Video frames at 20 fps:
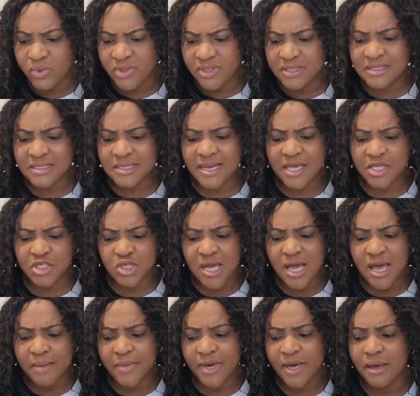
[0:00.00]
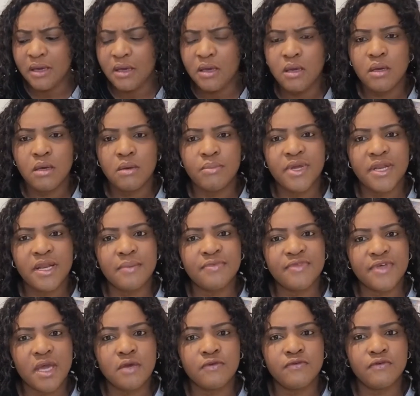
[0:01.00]
with a sledgehammer, but
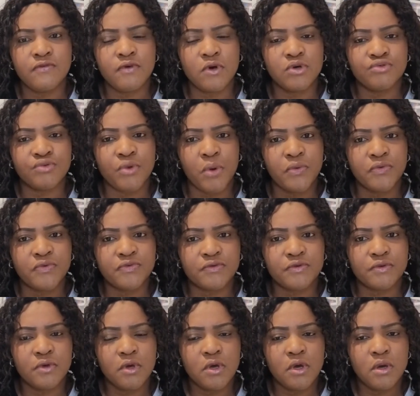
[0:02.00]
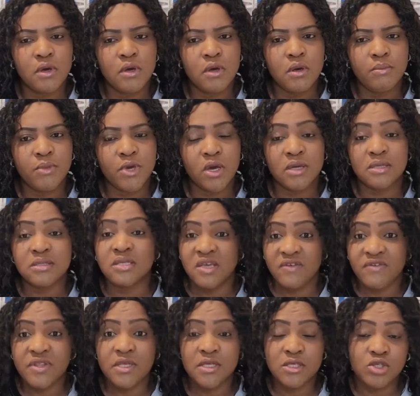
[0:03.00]
I'm thankful for growth
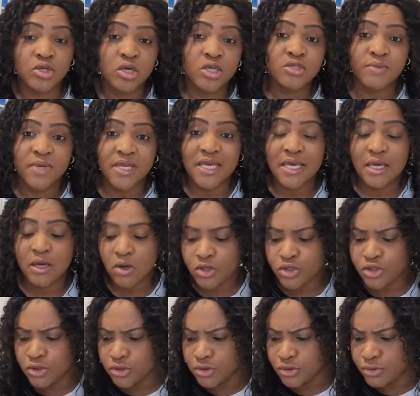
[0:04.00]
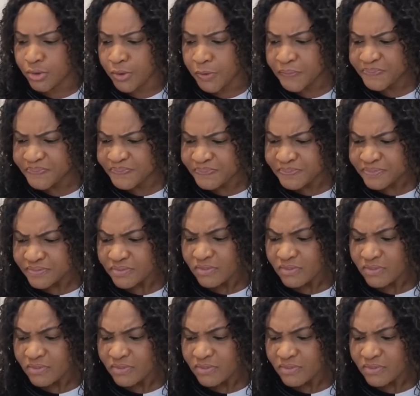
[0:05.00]
because even this judgment can cause you to grow.